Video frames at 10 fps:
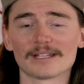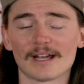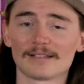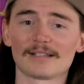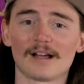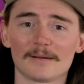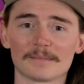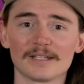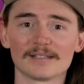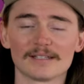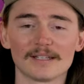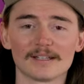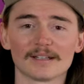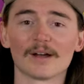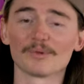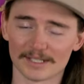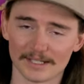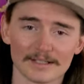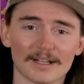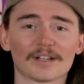guys, I'm TC, and we'll see you
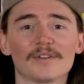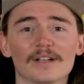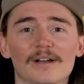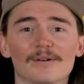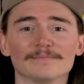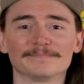in the next video.